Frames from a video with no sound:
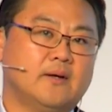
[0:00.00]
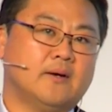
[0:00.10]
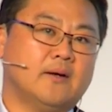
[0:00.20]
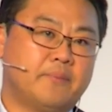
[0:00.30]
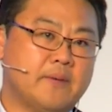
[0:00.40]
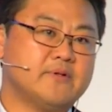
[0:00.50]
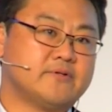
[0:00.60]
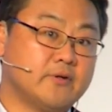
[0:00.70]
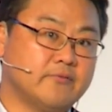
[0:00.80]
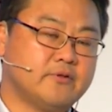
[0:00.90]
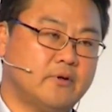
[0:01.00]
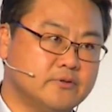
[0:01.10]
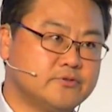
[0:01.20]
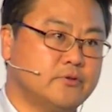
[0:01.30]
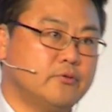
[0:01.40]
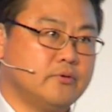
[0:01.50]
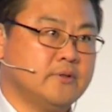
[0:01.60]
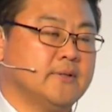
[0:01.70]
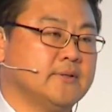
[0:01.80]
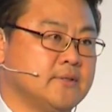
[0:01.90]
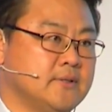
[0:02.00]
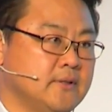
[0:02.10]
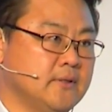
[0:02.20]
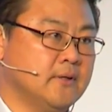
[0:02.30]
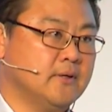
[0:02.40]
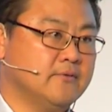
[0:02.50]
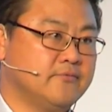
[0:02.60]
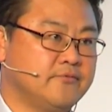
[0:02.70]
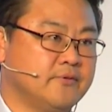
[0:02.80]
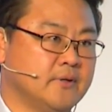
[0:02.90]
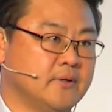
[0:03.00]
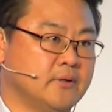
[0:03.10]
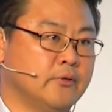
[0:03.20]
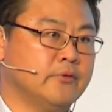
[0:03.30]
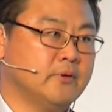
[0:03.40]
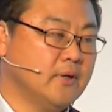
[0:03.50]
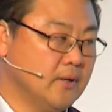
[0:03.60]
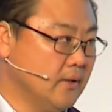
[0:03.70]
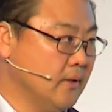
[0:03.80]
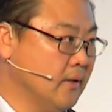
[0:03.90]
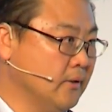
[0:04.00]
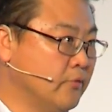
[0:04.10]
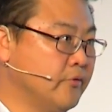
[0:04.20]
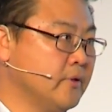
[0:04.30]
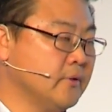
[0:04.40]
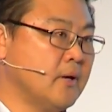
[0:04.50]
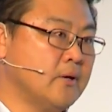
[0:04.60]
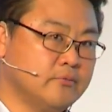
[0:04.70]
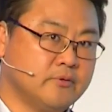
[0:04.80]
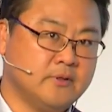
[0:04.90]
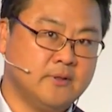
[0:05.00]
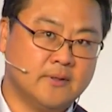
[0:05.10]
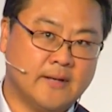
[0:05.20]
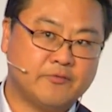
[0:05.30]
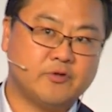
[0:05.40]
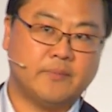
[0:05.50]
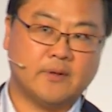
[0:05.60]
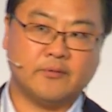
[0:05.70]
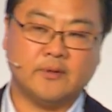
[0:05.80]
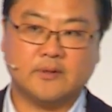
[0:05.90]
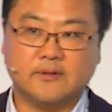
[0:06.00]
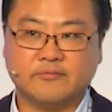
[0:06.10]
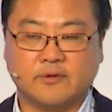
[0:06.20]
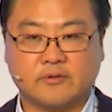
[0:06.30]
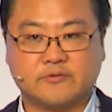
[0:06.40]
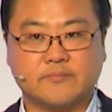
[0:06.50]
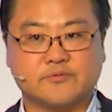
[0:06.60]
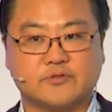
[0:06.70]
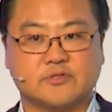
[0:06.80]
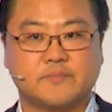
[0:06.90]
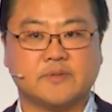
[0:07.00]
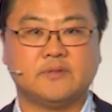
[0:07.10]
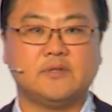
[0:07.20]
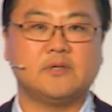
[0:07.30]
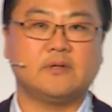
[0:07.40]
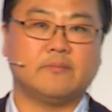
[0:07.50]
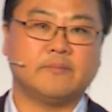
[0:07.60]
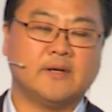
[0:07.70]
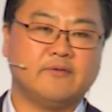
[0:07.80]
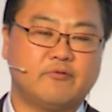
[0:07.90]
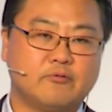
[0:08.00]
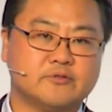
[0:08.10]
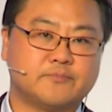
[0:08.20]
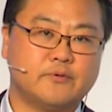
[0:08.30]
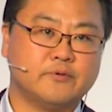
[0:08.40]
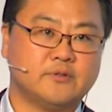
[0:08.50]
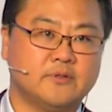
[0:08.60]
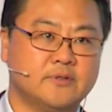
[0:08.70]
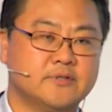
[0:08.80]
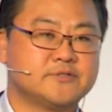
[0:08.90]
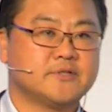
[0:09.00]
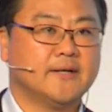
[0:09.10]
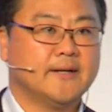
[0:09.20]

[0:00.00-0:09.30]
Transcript: Payment is one of also another key of lowering down the entry barrier of non-consumptions. But here, my focus point here is